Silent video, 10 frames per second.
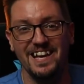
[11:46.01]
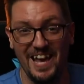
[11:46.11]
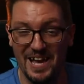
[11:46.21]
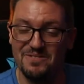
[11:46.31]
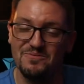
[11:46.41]

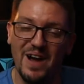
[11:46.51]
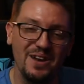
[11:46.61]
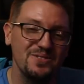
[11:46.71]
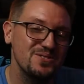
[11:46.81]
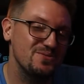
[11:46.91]
It
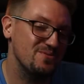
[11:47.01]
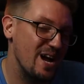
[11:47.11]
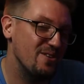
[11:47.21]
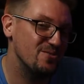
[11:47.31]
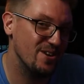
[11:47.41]
rattles
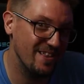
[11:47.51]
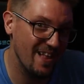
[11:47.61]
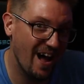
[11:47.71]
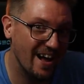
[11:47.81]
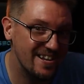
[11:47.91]
around a
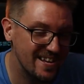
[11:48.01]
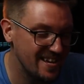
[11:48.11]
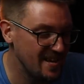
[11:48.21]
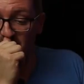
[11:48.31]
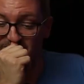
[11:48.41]
lot.
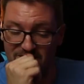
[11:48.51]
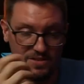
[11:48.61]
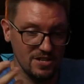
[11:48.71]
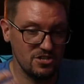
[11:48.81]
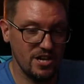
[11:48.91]

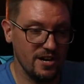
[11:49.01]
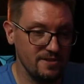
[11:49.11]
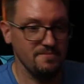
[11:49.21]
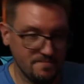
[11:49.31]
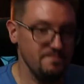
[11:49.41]
This chair